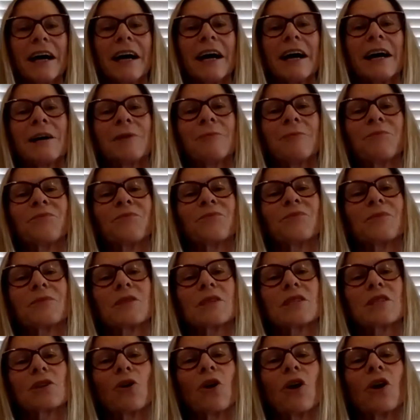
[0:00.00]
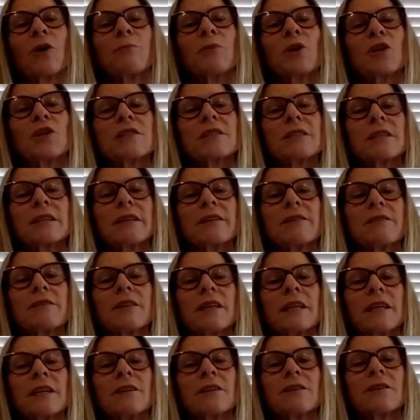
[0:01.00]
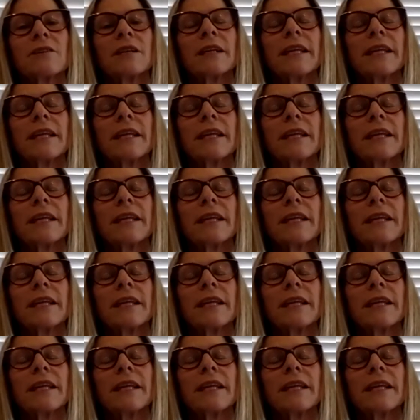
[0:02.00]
So I personally think